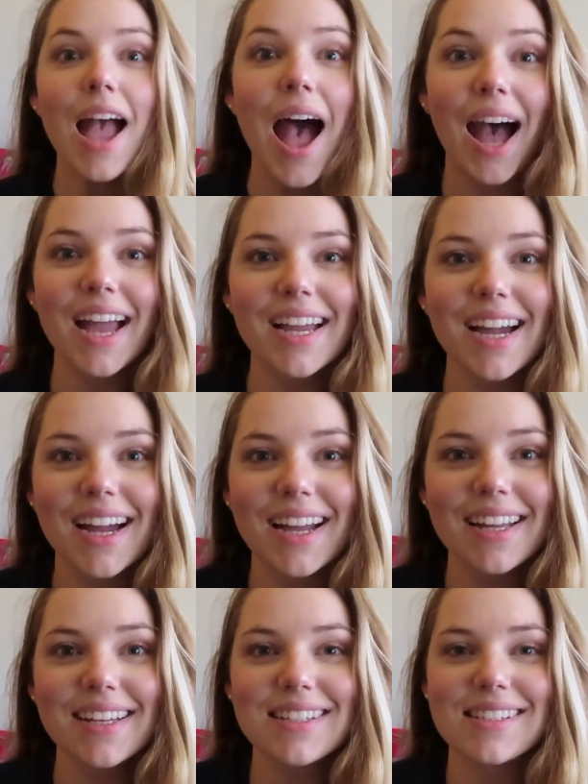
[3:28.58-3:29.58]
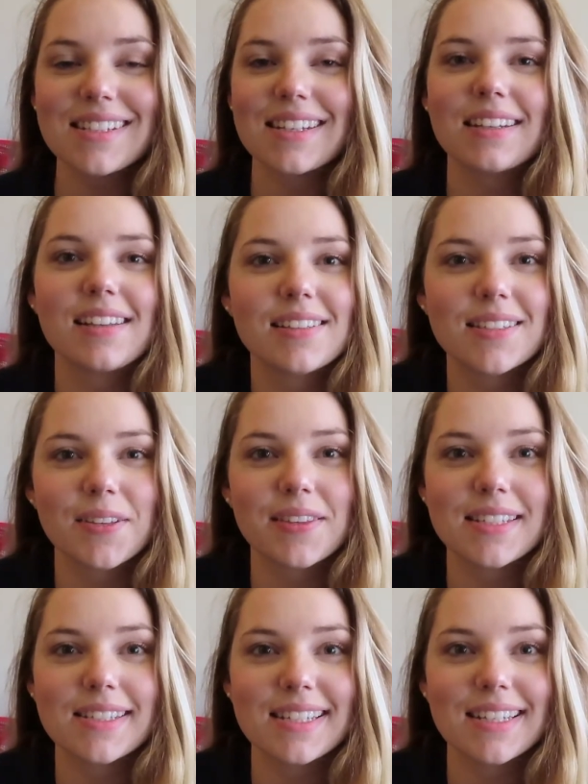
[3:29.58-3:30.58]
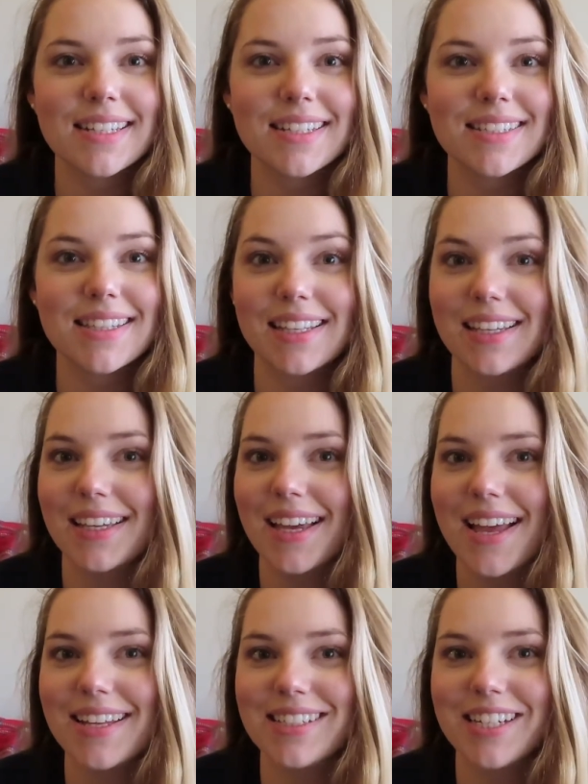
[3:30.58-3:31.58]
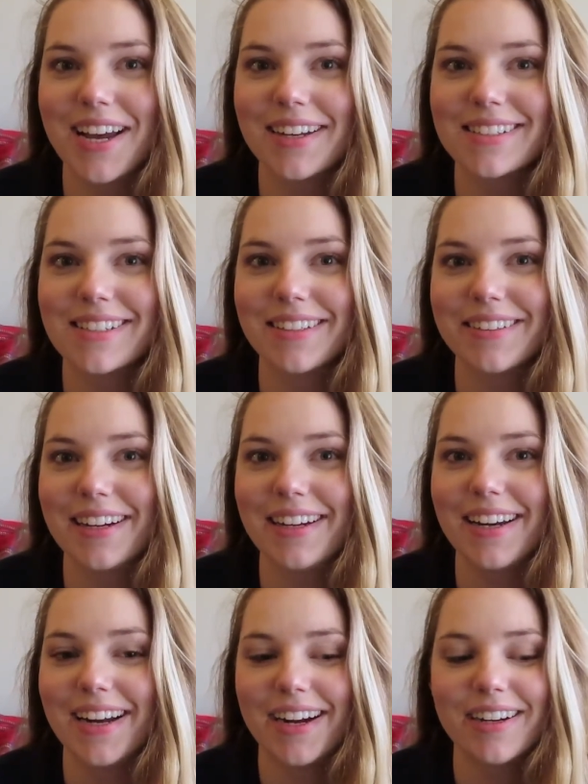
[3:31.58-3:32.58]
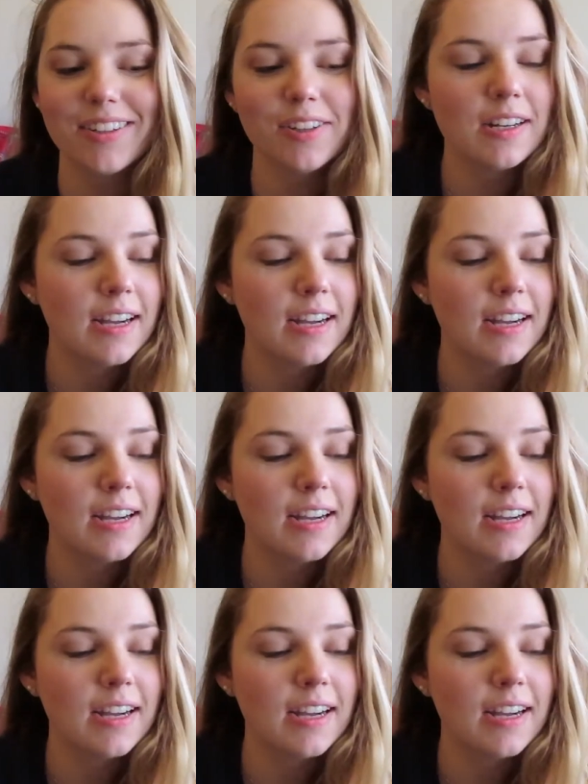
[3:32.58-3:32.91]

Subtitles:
Hi guys. So this is Thinking Ahead Jackson right now.